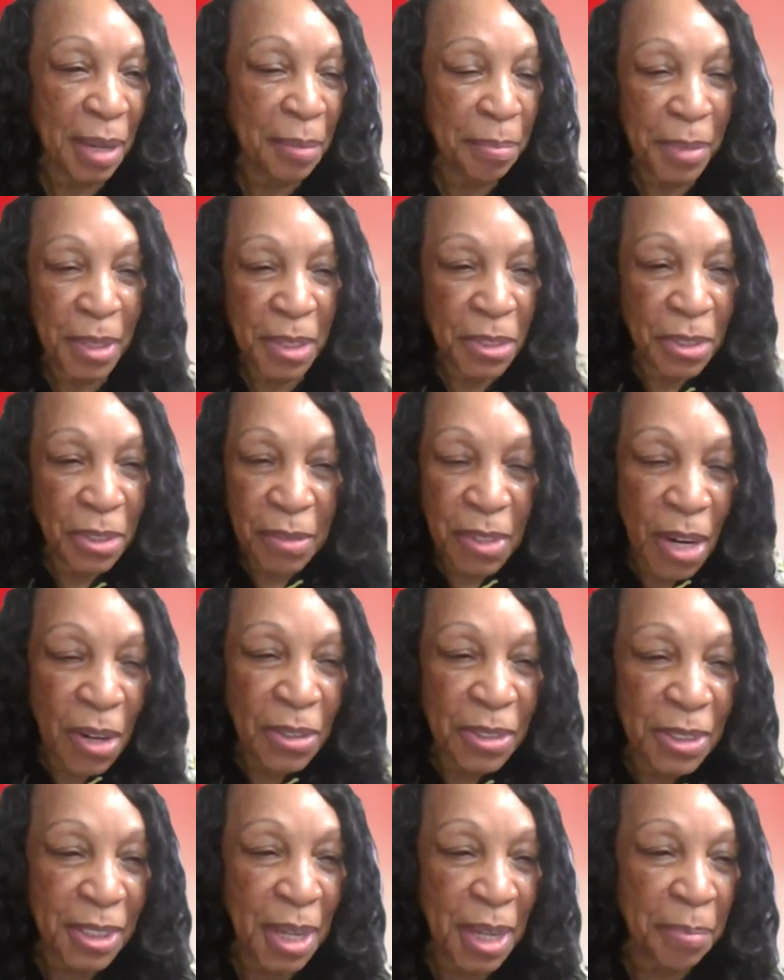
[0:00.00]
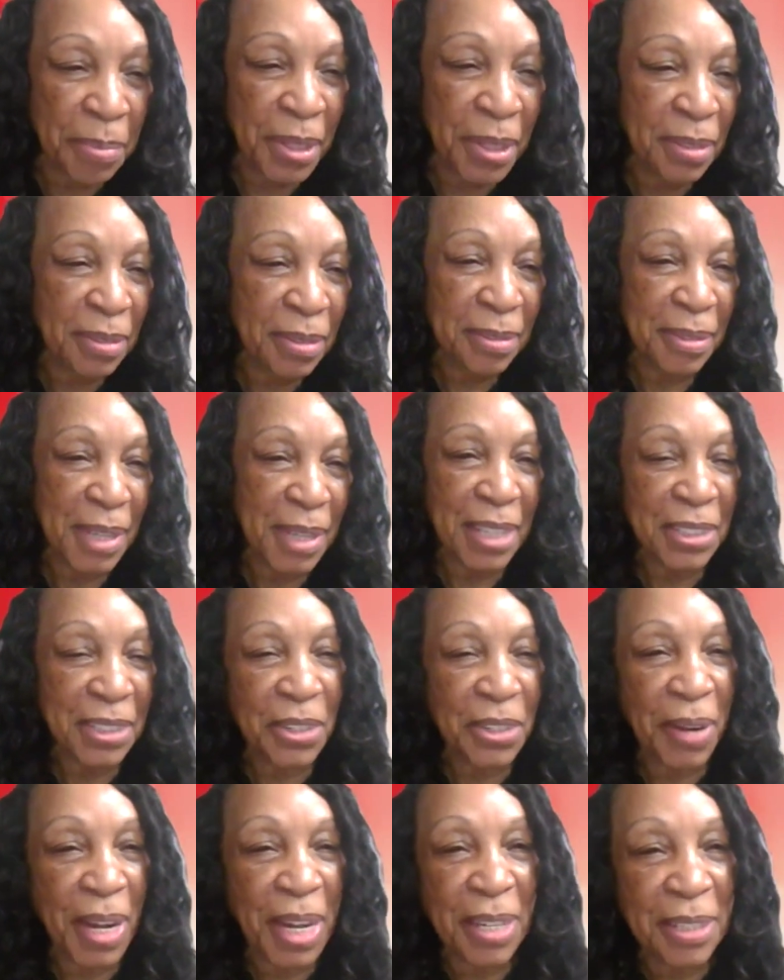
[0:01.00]
That means you've learned something.
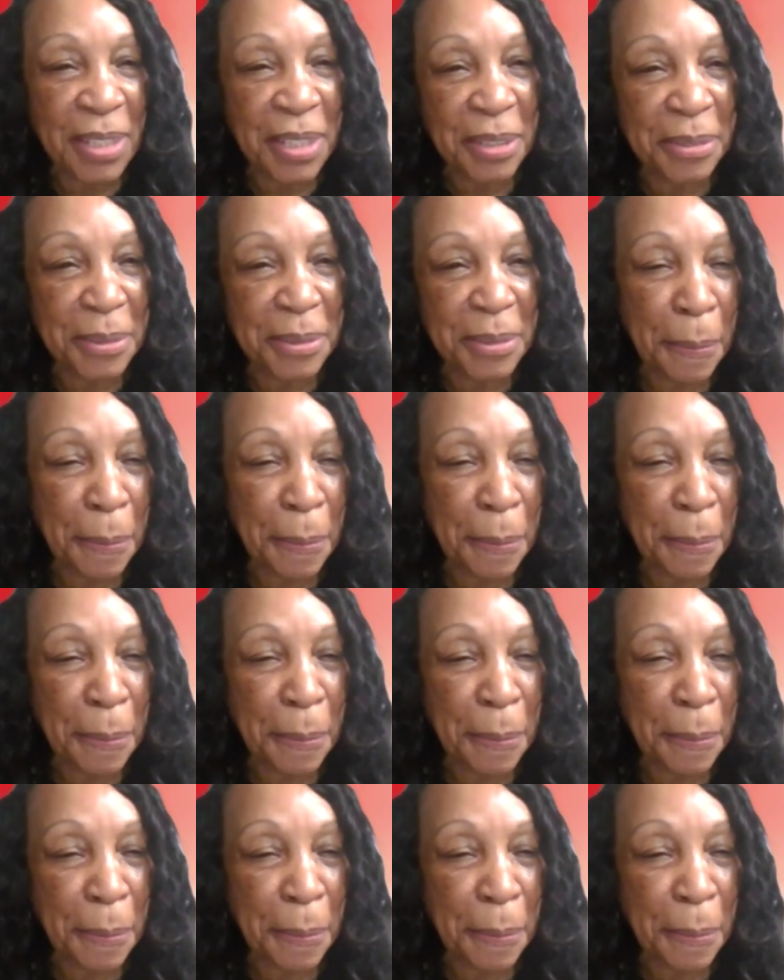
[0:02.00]
That's great.